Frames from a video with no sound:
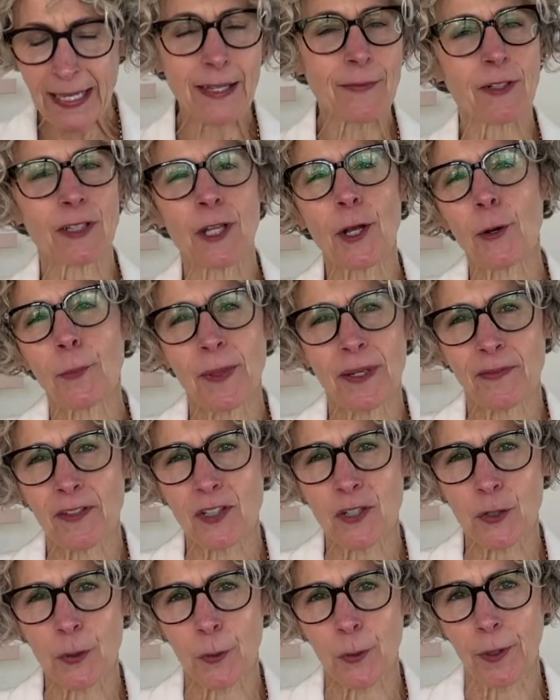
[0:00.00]
give a little bit of a
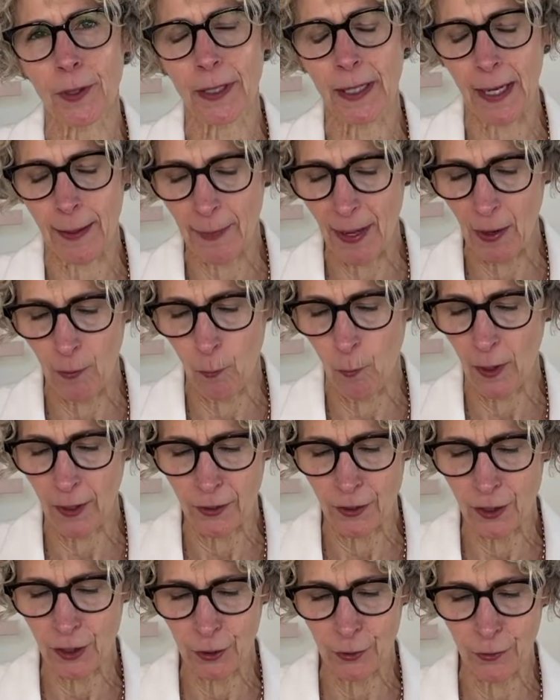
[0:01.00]
story about one
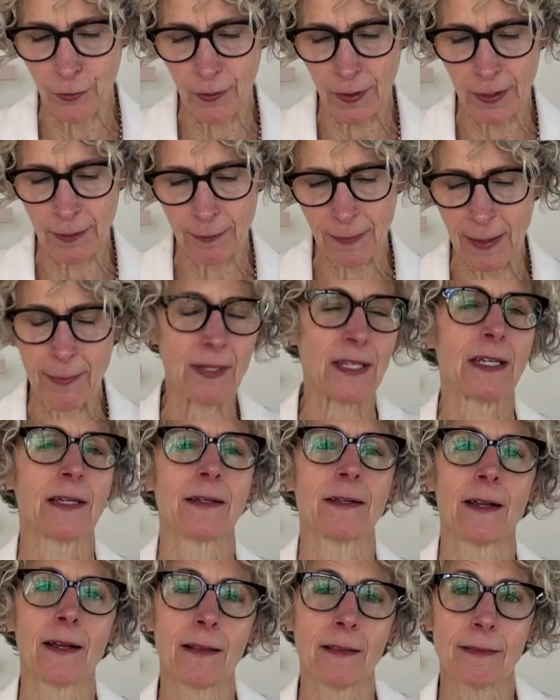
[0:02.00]
or two that maybe need a